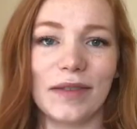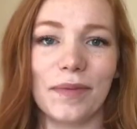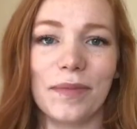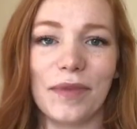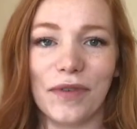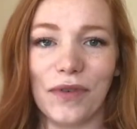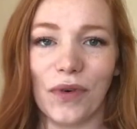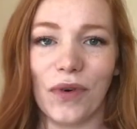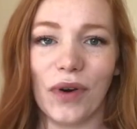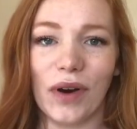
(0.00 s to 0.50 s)

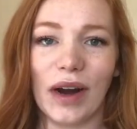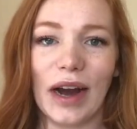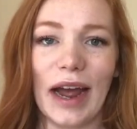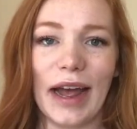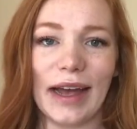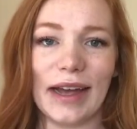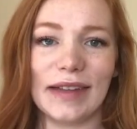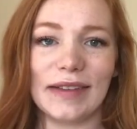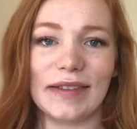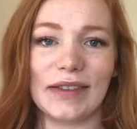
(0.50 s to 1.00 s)
before I
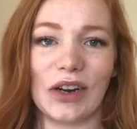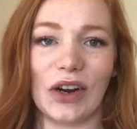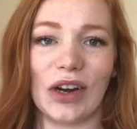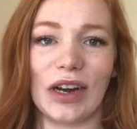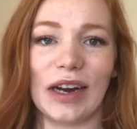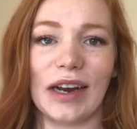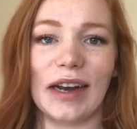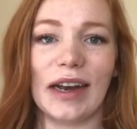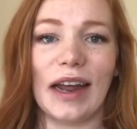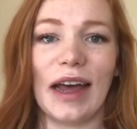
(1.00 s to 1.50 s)
get
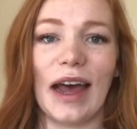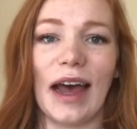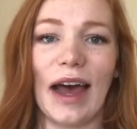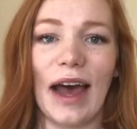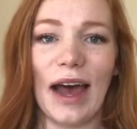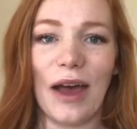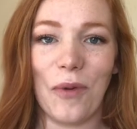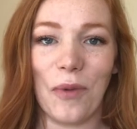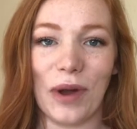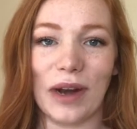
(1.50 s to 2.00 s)
started,
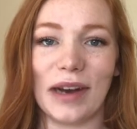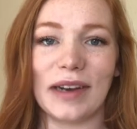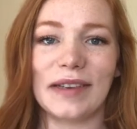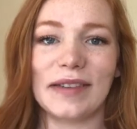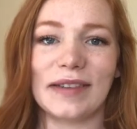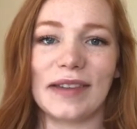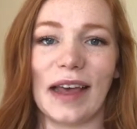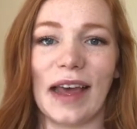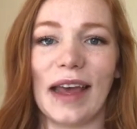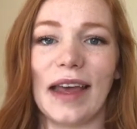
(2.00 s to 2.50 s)
I wanted to
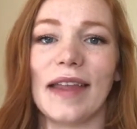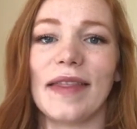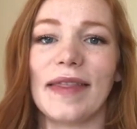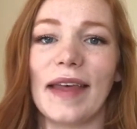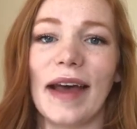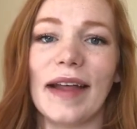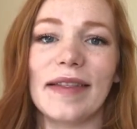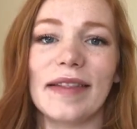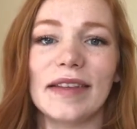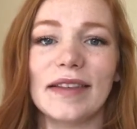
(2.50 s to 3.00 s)
say
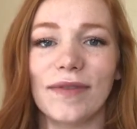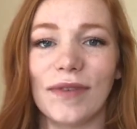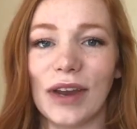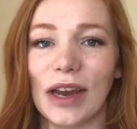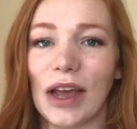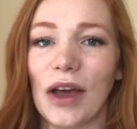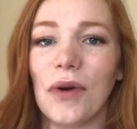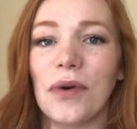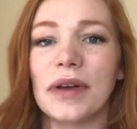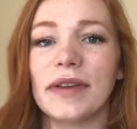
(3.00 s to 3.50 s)
that this
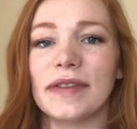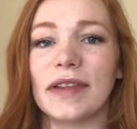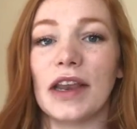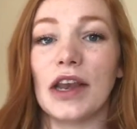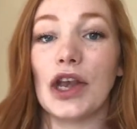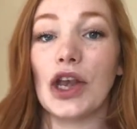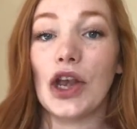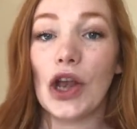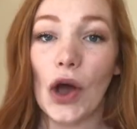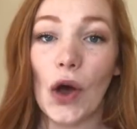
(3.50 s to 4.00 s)
video is
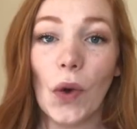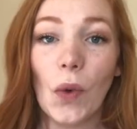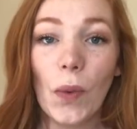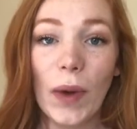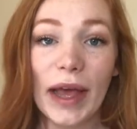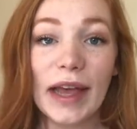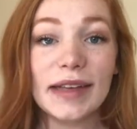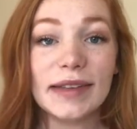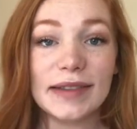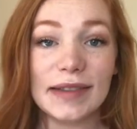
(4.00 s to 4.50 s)
in no
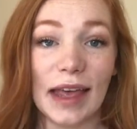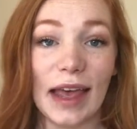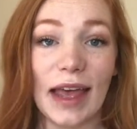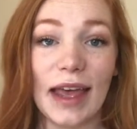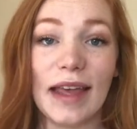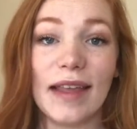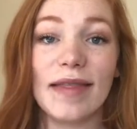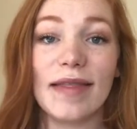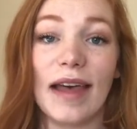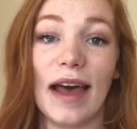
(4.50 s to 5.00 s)
way
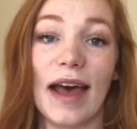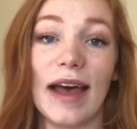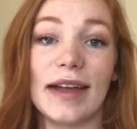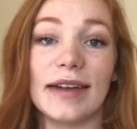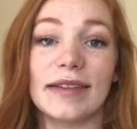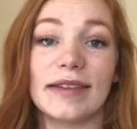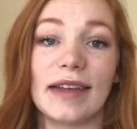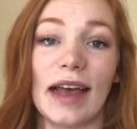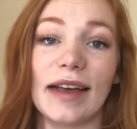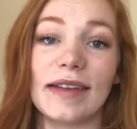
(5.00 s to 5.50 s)
saying that
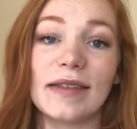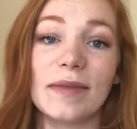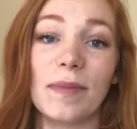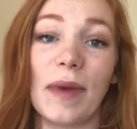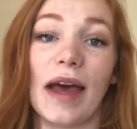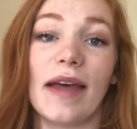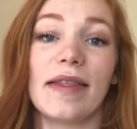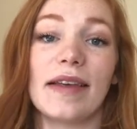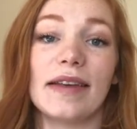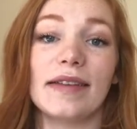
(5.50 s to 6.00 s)
SAXON
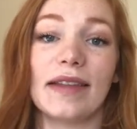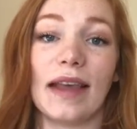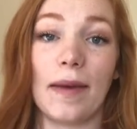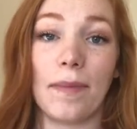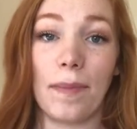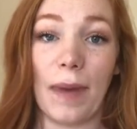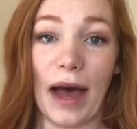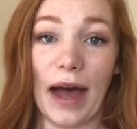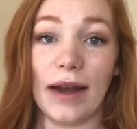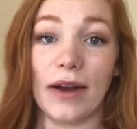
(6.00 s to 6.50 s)
Math is a
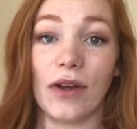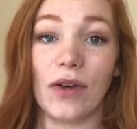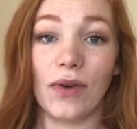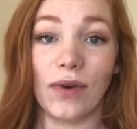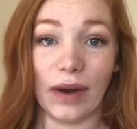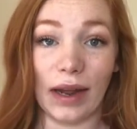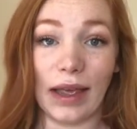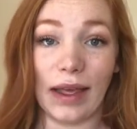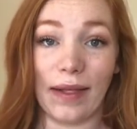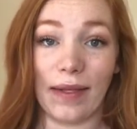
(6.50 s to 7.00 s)
bad
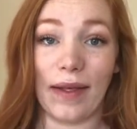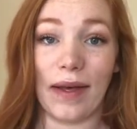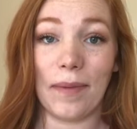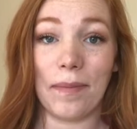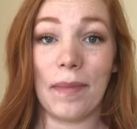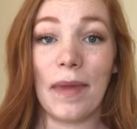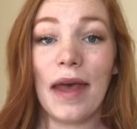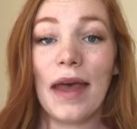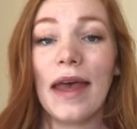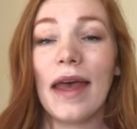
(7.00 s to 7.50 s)

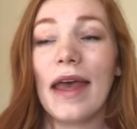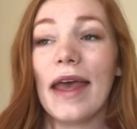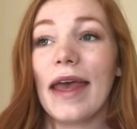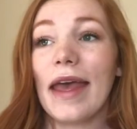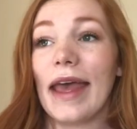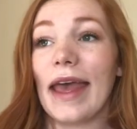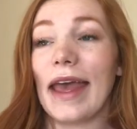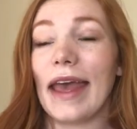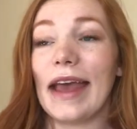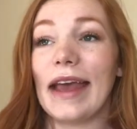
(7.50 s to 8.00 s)
curriculum.
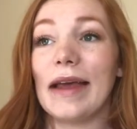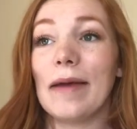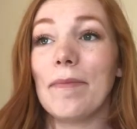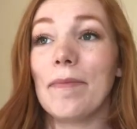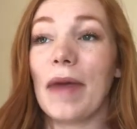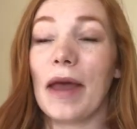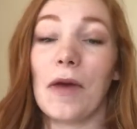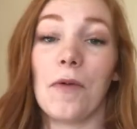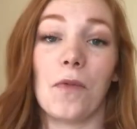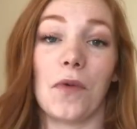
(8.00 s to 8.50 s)
It
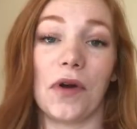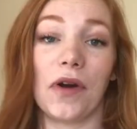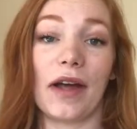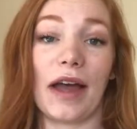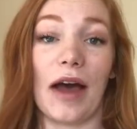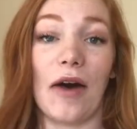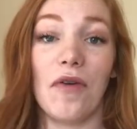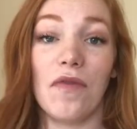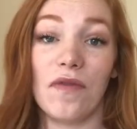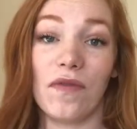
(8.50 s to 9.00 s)
may work
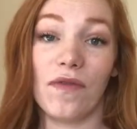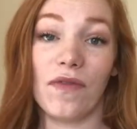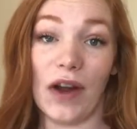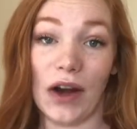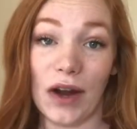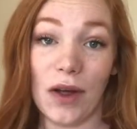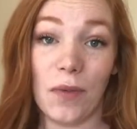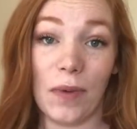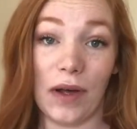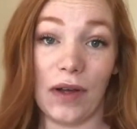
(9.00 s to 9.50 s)
out
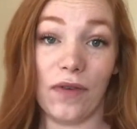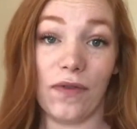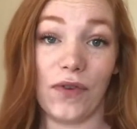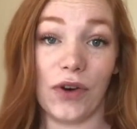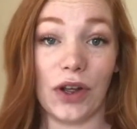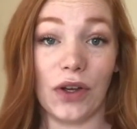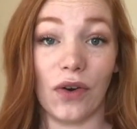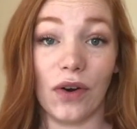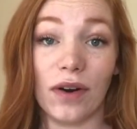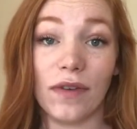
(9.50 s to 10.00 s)
very well for
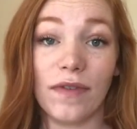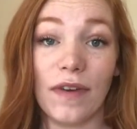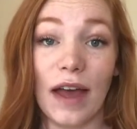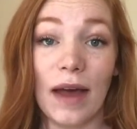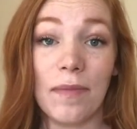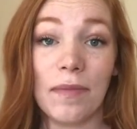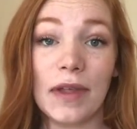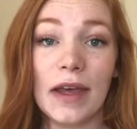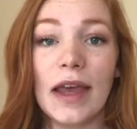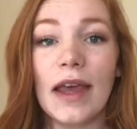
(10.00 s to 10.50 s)
your
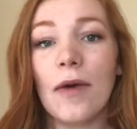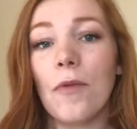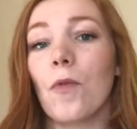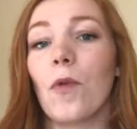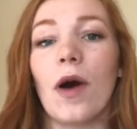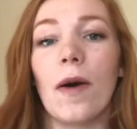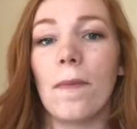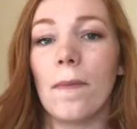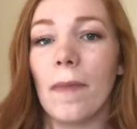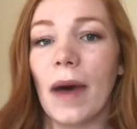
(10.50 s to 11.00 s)
family.
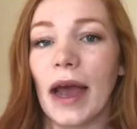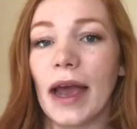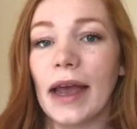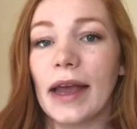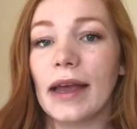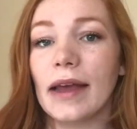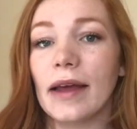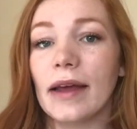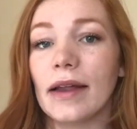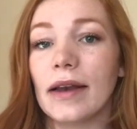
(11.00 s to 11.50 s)
What
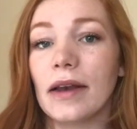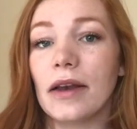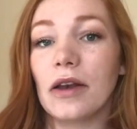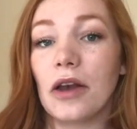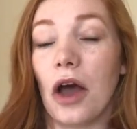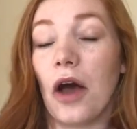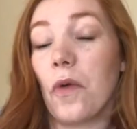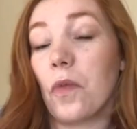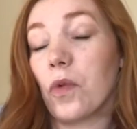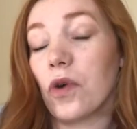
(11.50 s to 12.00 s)
might
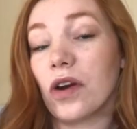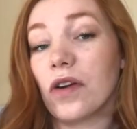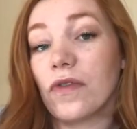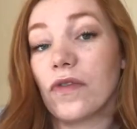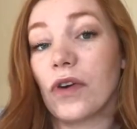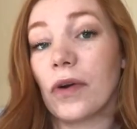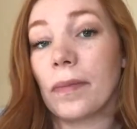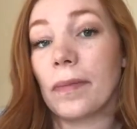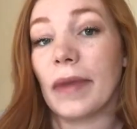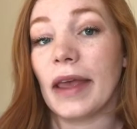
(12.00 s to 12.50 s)
not work
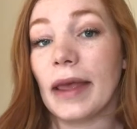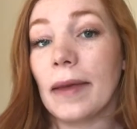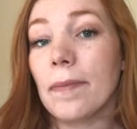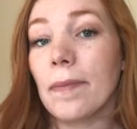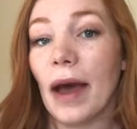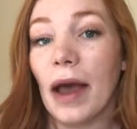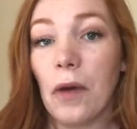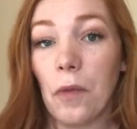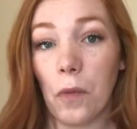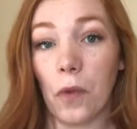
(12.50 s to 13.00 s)
for me
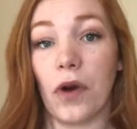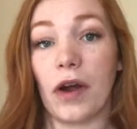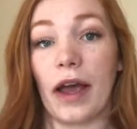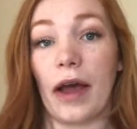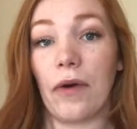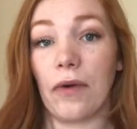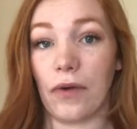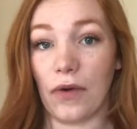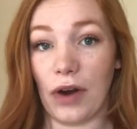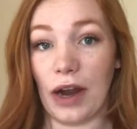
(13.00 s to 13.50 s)
might work
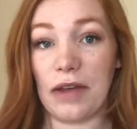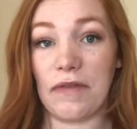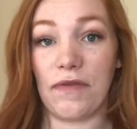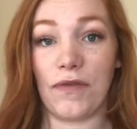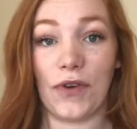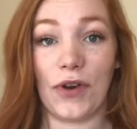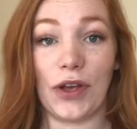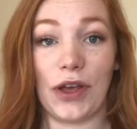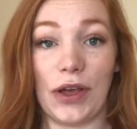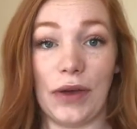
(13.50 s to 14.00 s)
out great
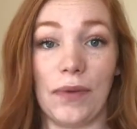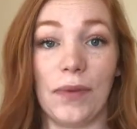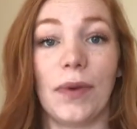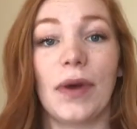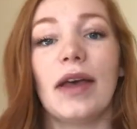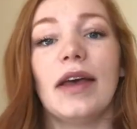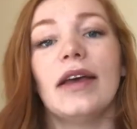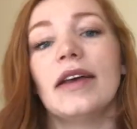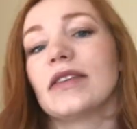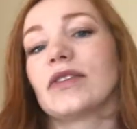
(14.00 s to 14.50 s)
for you.
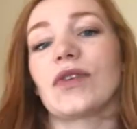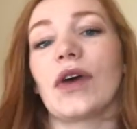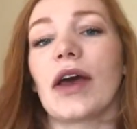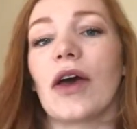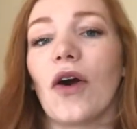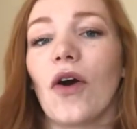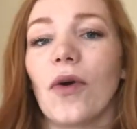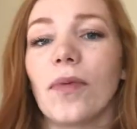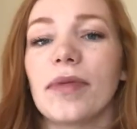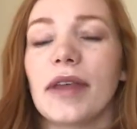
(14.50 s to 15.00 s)
So I
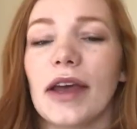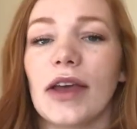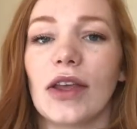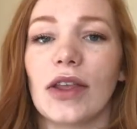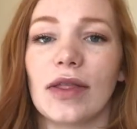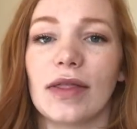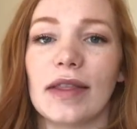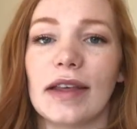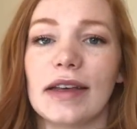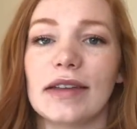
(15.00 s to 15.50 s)
hope
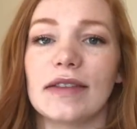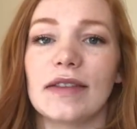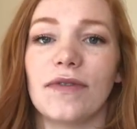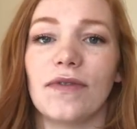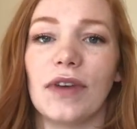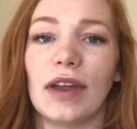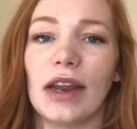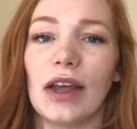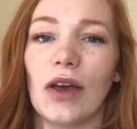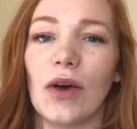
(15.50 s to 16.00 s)
that this
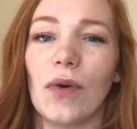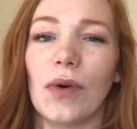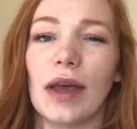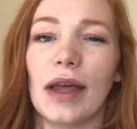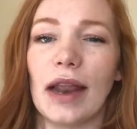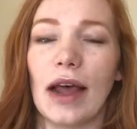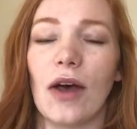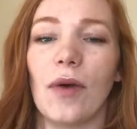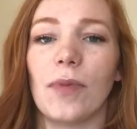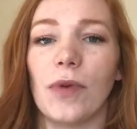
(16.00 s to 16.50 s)
video can
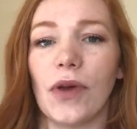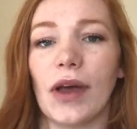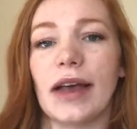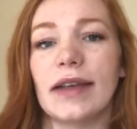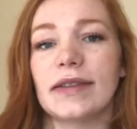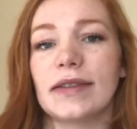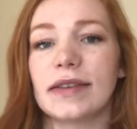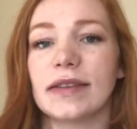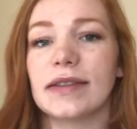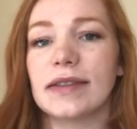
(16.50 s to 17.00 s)
help you
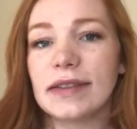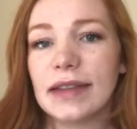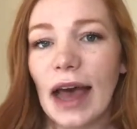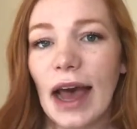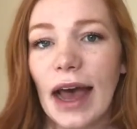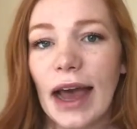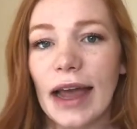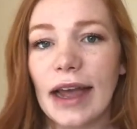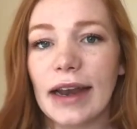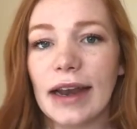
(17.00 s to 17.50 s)
guys
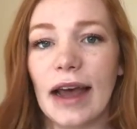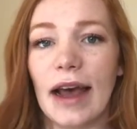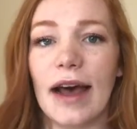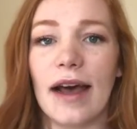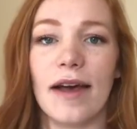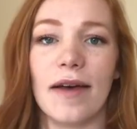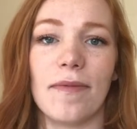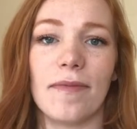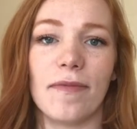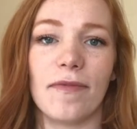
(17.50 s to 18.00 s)
decide,
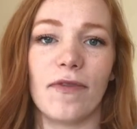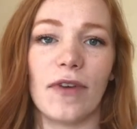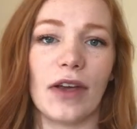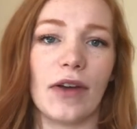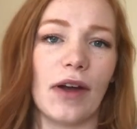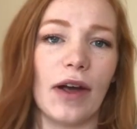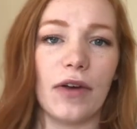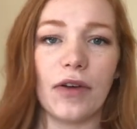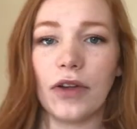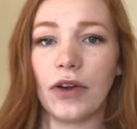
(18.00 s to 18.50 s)

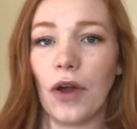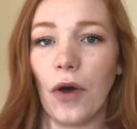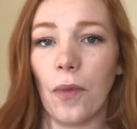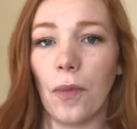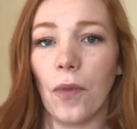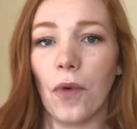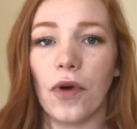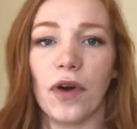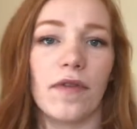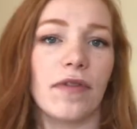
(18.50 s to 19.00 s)
figure out,
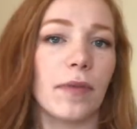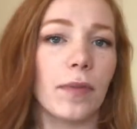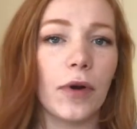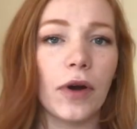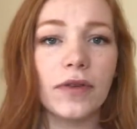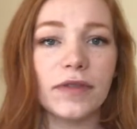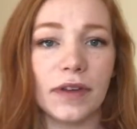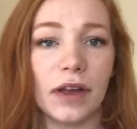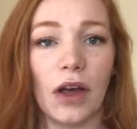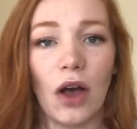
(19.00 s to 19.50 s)
more of the
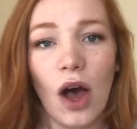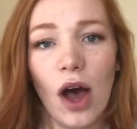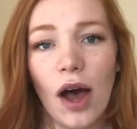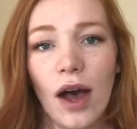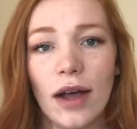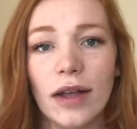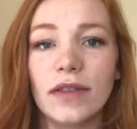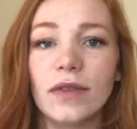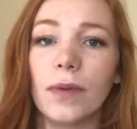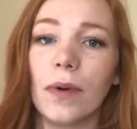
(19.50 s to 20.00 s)
pros and
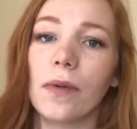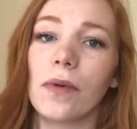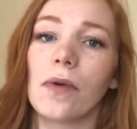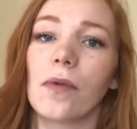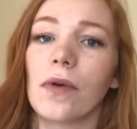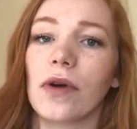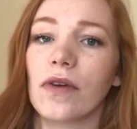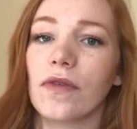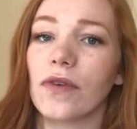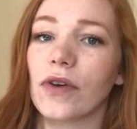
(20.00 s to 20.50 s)
cons, what will
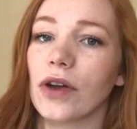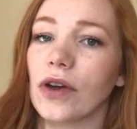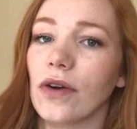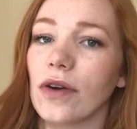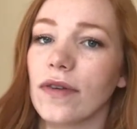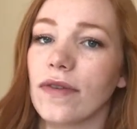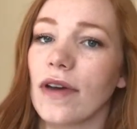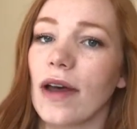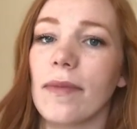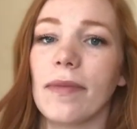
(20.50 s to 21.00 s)
work for
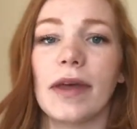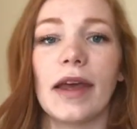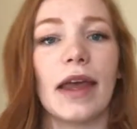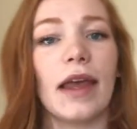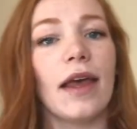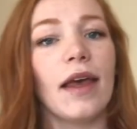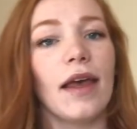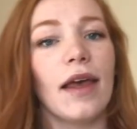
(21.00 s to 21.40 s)
your family,